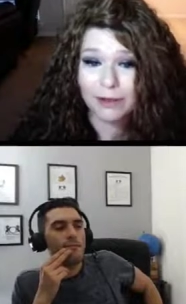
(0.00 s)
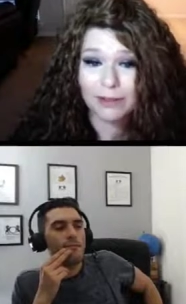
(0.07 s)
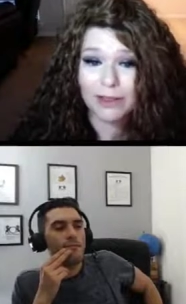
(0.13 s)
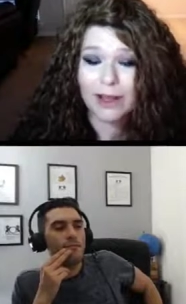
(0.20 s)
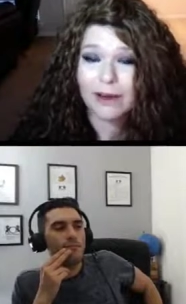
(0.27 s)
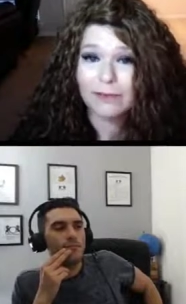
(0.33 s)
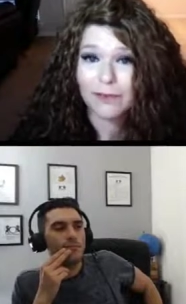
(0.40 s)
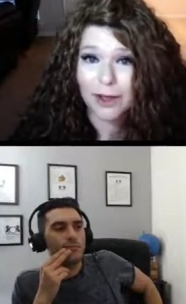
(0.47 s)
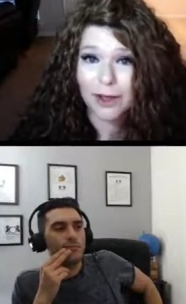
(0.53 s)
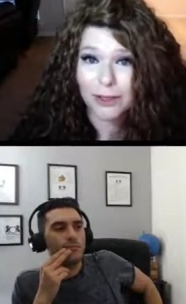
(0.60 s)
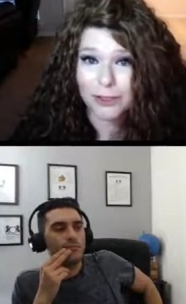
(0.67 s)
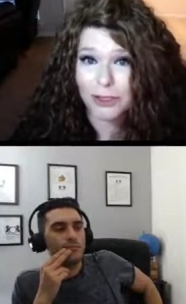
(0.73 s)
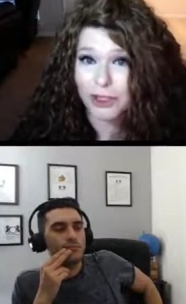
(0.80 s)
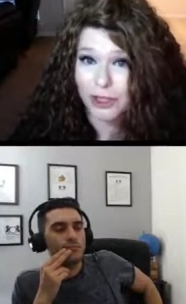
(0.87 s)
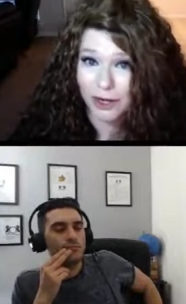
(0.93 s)
Speaker 1: a lot of
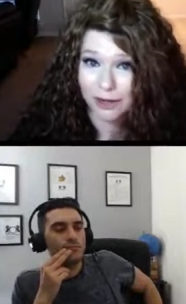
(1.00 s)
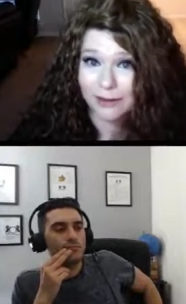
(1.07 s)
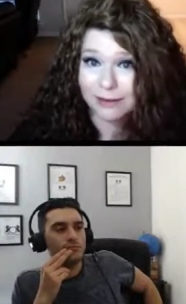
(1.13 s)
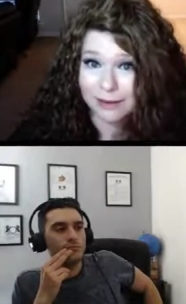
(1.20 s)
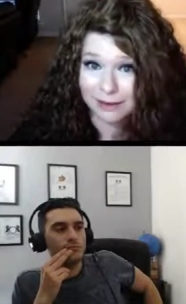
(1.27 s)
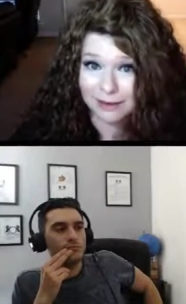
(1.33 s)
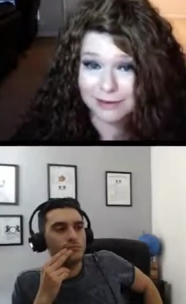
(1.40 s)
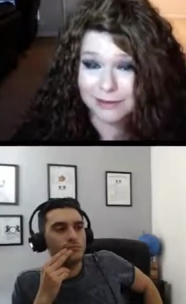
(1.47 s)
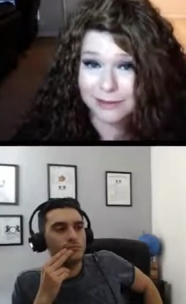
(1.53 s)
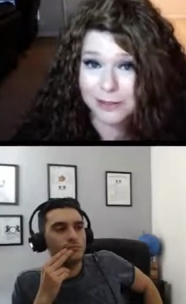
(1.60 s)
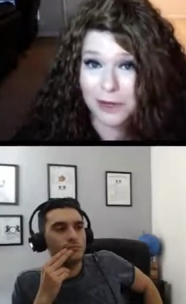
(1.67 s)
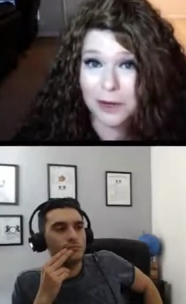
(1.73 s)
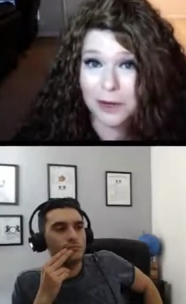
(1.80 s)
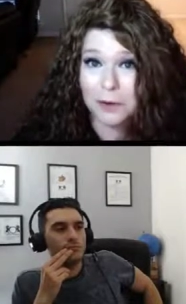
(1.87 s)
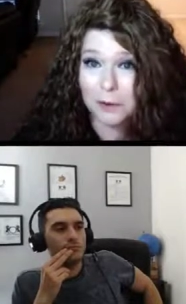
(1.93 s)
Australians
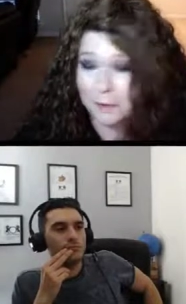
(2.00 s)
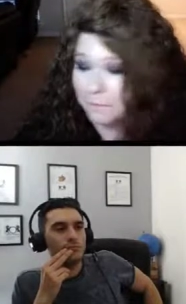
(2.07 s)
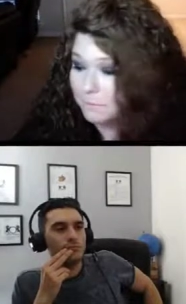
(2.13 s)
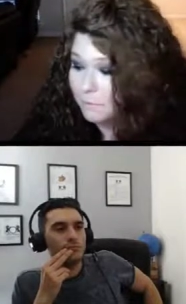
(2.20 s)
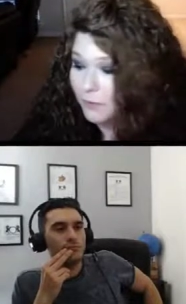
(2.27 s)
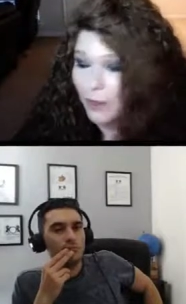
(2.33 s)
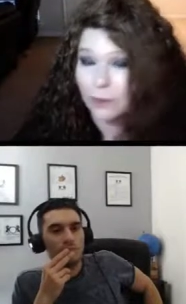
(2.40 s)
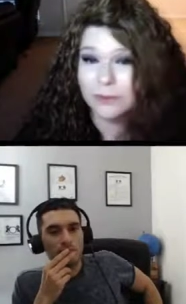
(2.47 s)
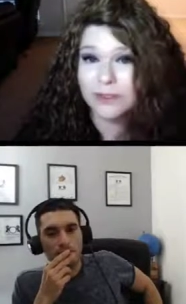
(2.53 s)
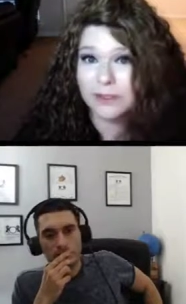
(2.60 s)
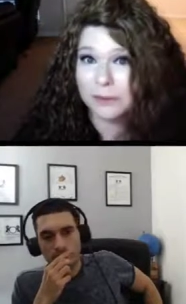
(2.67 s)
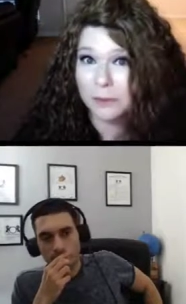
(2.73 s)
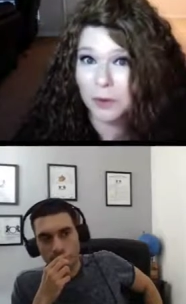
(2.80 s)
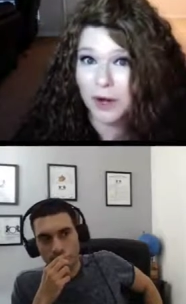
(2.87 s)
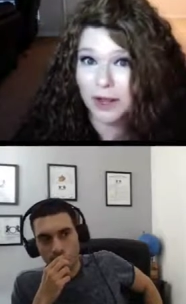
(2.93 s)
who have flown
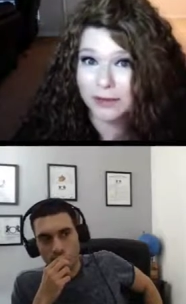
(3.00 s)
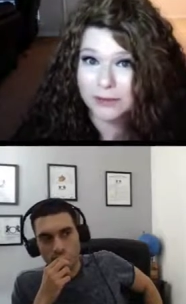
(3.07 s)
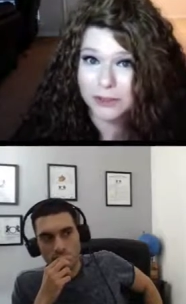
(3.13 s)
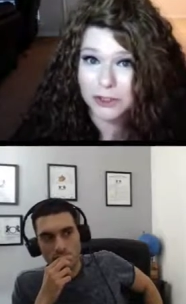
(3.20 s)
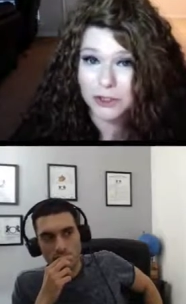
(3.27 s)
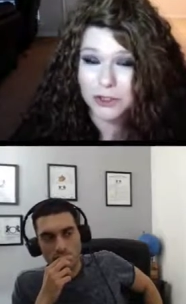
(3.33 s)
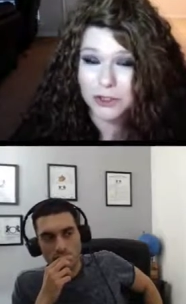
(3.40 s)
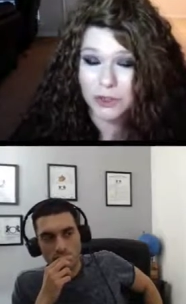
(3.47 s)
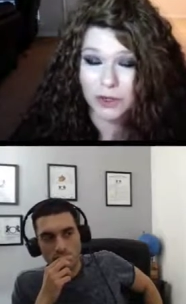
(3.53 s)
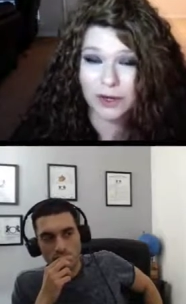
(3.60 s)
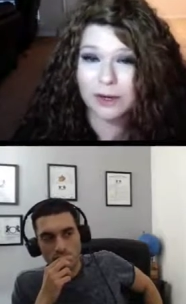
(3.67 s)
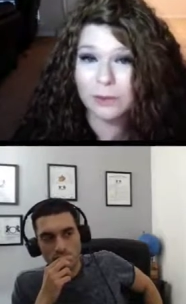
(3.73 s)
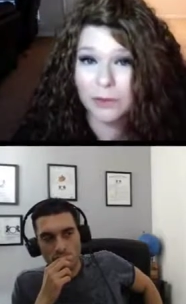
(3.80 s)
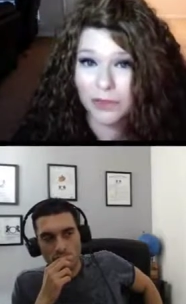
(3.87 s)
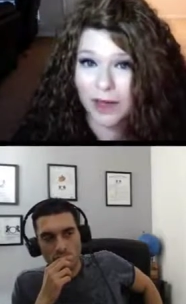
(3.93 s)
somewhere else to
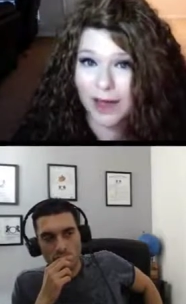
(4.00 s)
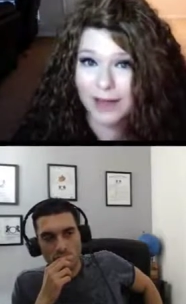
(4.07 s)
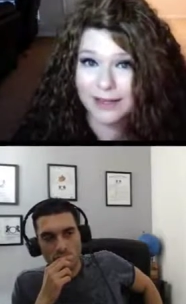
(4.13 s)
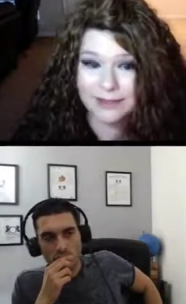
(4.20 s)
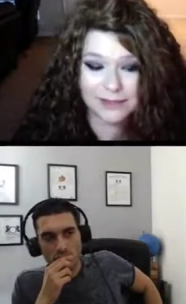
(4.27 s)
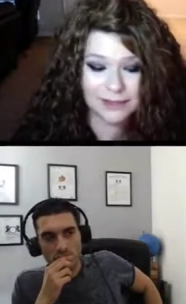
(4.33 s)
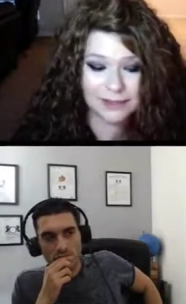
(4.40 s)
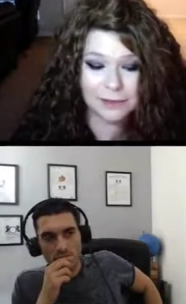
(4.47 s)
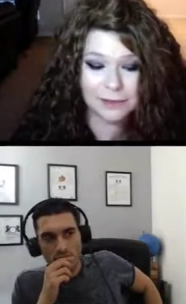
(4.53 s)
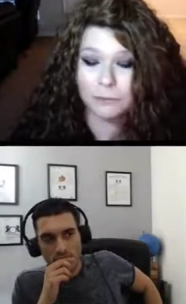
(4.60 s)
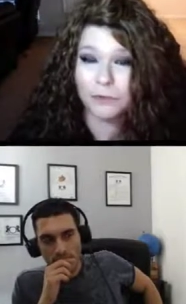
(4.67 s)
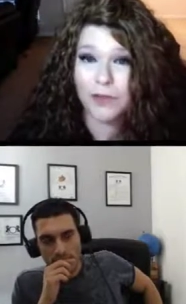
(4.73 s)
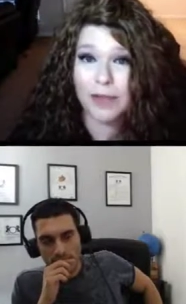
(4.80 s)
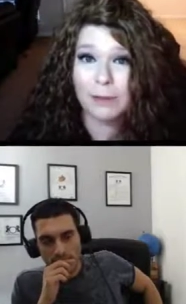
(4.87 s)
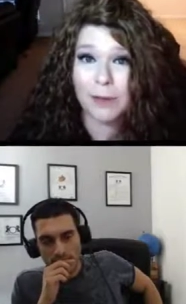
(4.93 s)
train with ISIS and
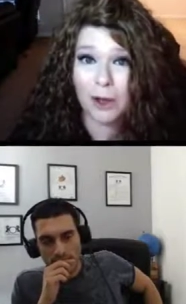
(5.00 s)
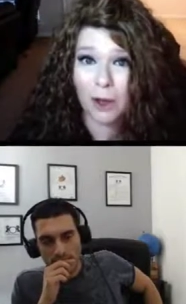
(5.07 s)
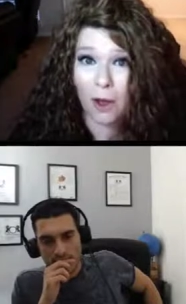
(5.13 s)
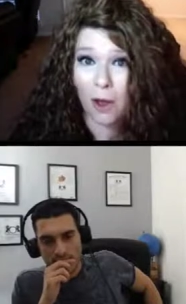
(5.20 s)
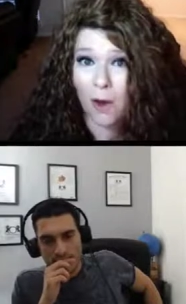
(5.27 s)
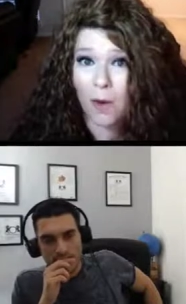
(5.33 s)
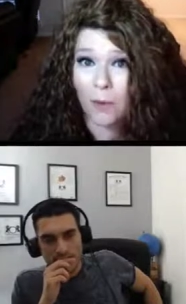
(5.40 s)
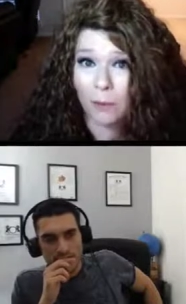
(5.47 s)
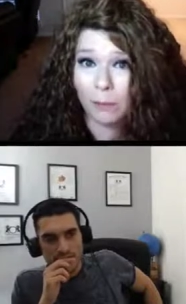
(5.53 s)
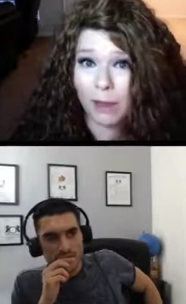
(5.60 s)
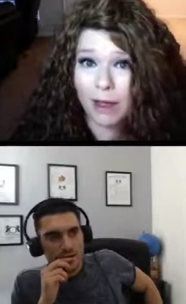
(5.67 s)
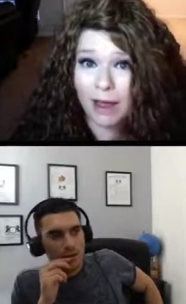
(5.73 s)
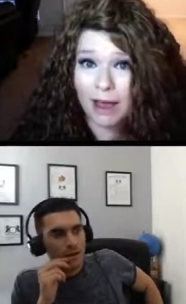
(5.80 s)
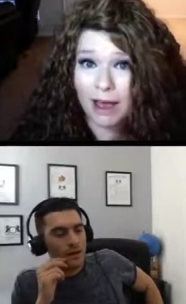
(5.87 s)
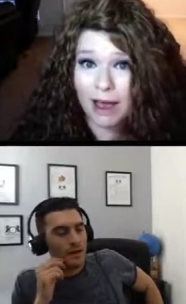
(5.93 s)
fly back home
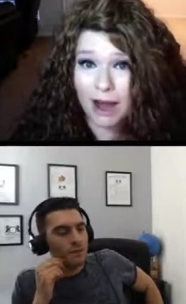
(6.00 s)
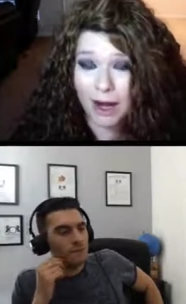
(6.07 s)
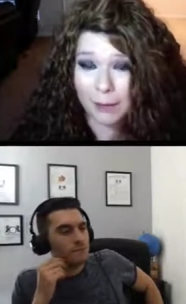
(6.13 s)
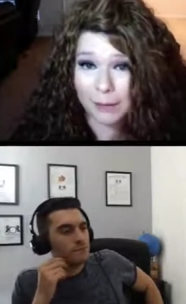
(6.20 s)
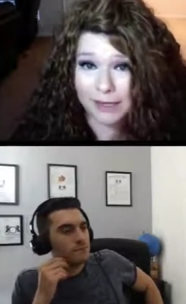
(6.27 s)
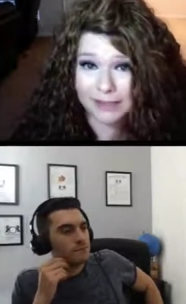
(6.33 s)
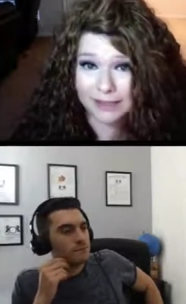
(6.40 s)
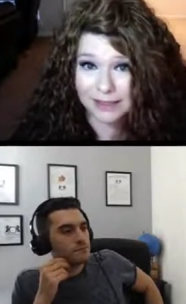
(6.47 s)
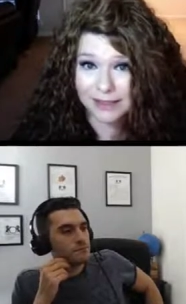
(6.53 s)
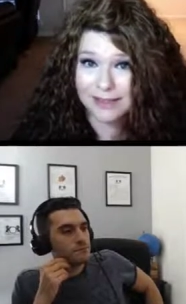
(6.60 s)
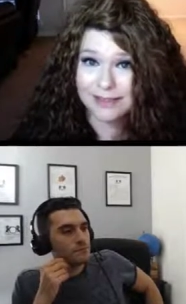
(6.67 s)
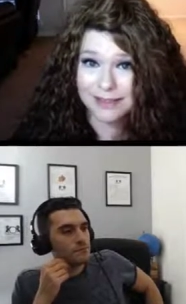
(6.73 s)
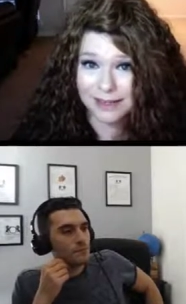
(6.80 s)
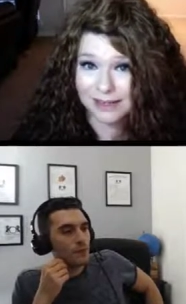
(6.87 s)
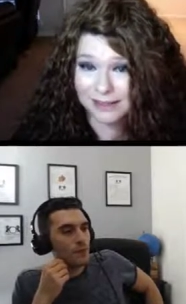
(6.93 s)
are basically
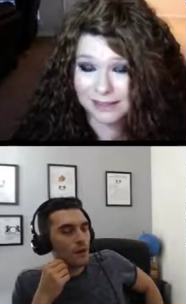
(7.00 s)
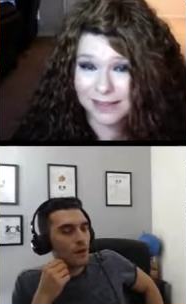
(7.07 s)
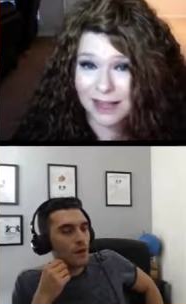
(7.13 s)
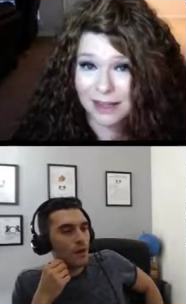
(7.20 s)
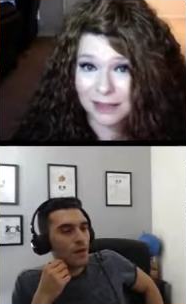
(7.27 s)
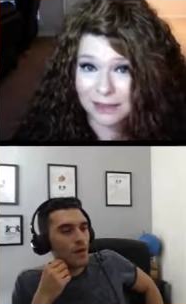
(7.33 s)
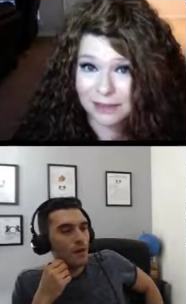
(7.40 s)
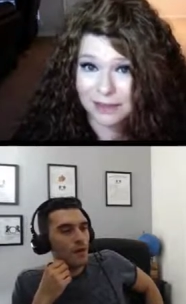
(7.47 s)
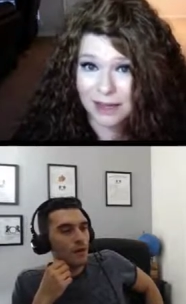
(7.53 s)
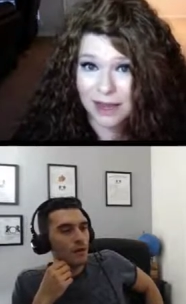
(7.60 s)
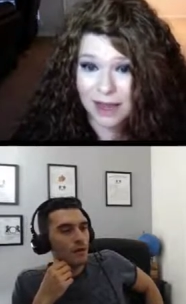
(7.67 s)
sitting cells,